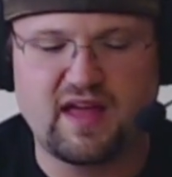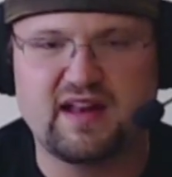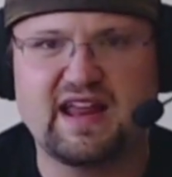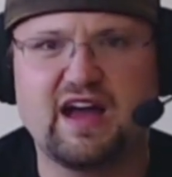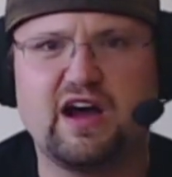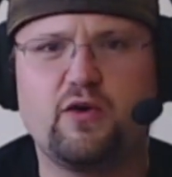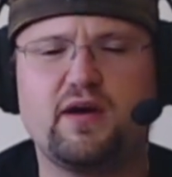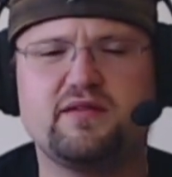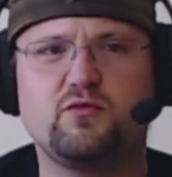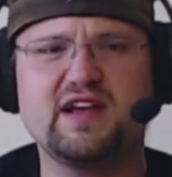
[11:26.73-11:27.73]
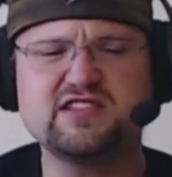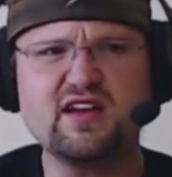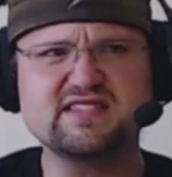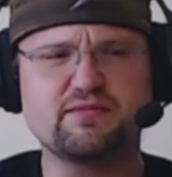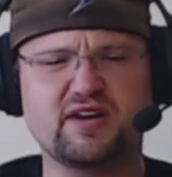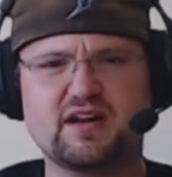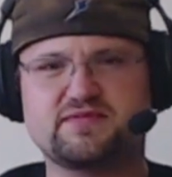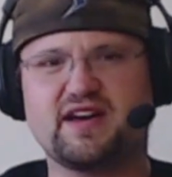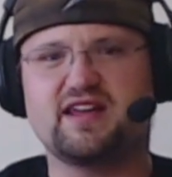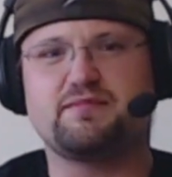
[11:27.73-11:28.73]
Now, as long as I'm bringing up
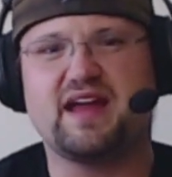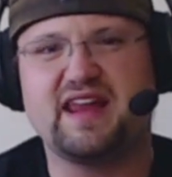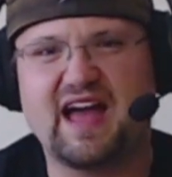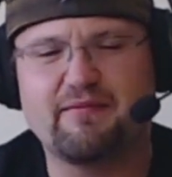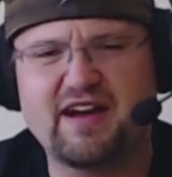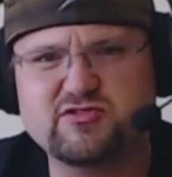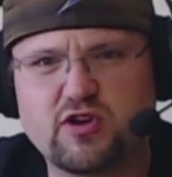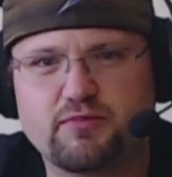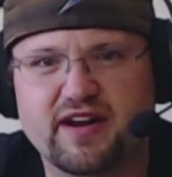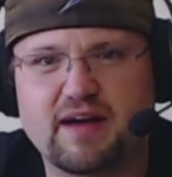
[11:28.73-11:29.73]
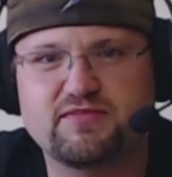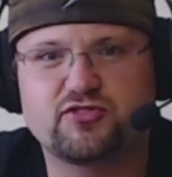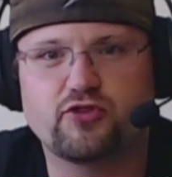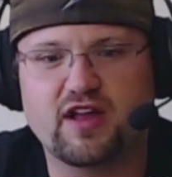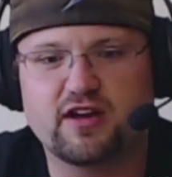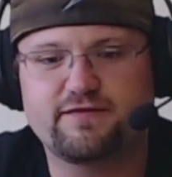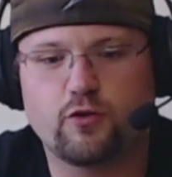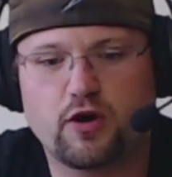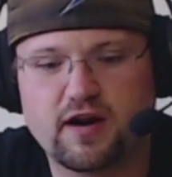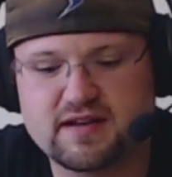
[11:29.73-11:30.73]
Sonic Mania, I might as well bring up the trailer
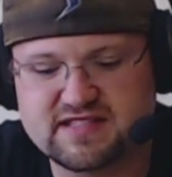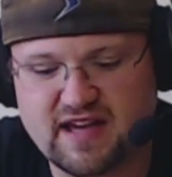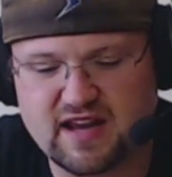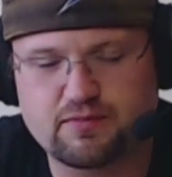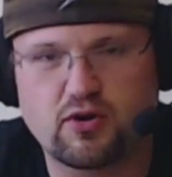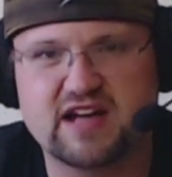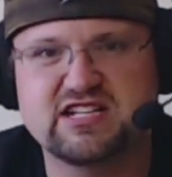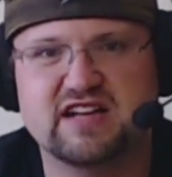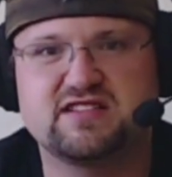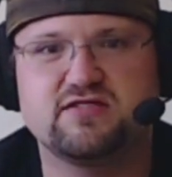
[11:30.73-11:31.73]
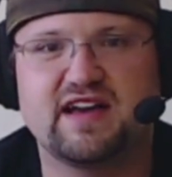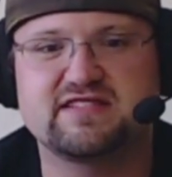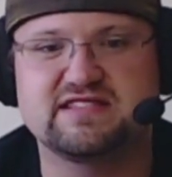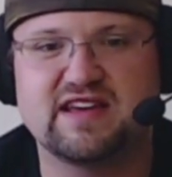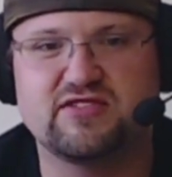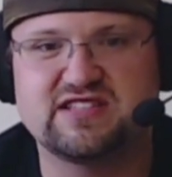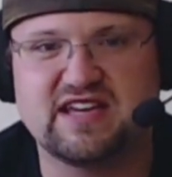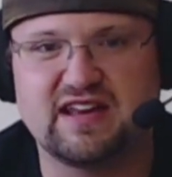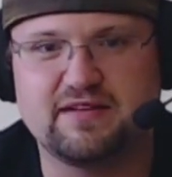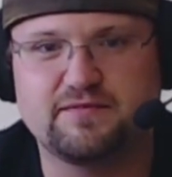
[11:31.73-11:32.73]
for Sonic Project 2017.